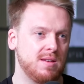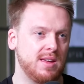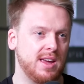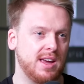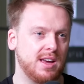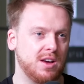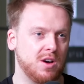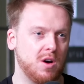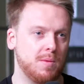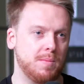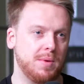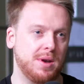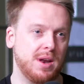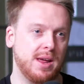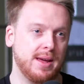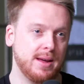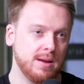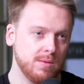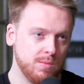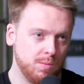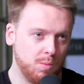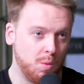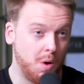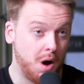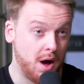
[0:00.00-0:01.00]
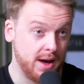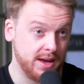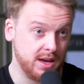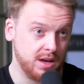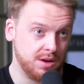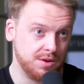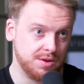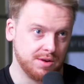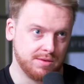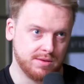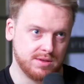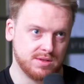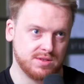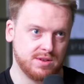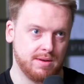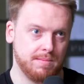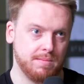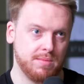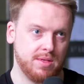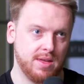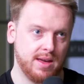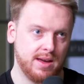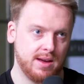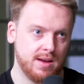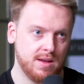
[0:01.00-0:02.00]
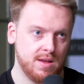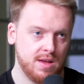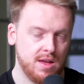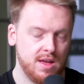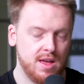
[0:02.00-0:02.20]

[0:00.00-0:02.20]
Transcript: in comedy. Why are you doing something?